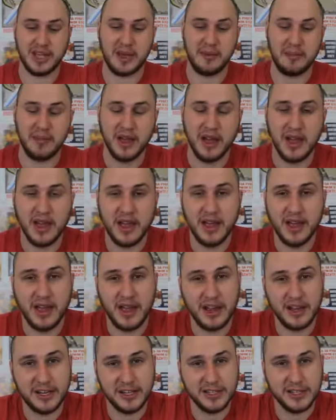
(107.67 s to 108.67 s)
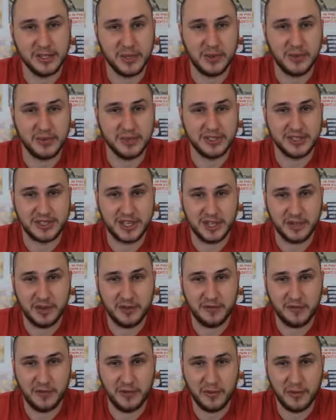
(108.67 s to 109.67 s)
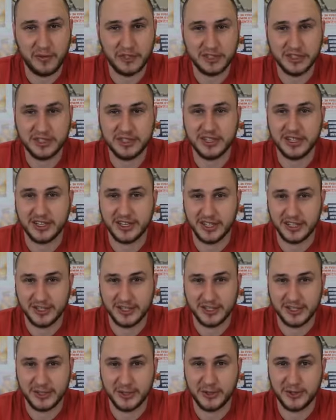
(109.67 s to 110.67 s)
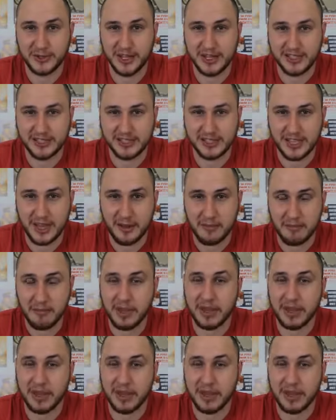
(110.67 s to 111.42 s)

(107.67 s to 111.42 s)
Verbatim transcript: up. And as always, thank you for watching and I'll see you next time.